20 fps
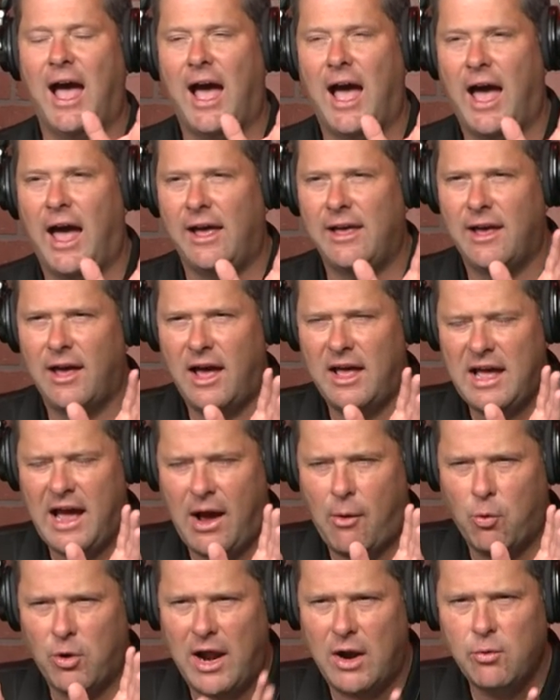I, I,
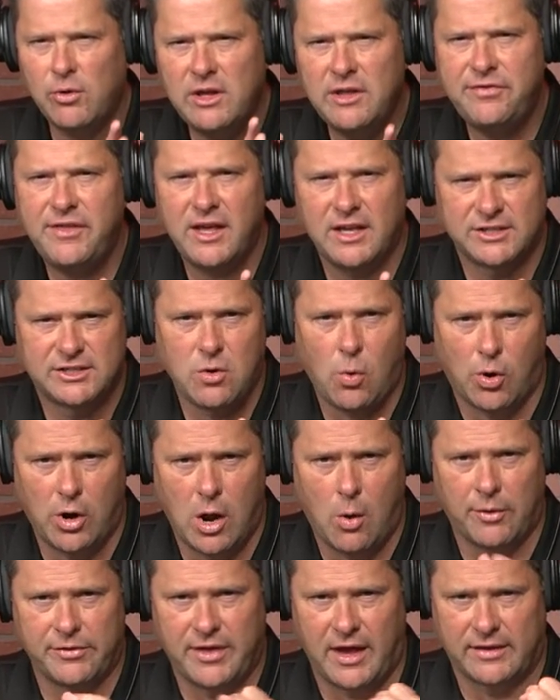what I really think is going
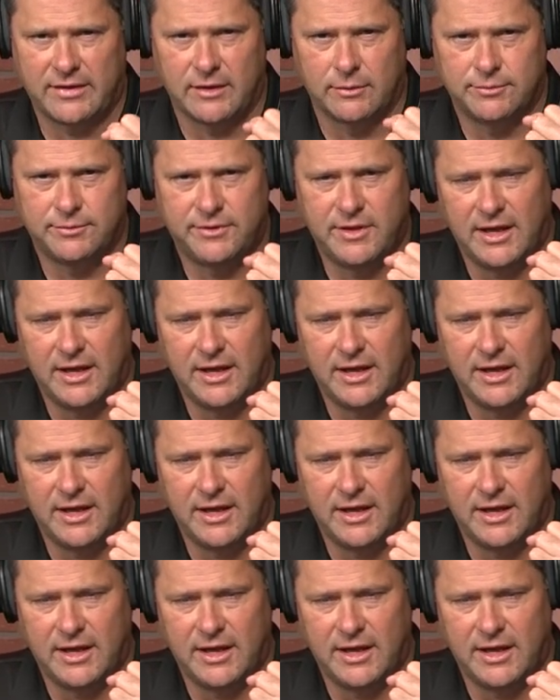on with like the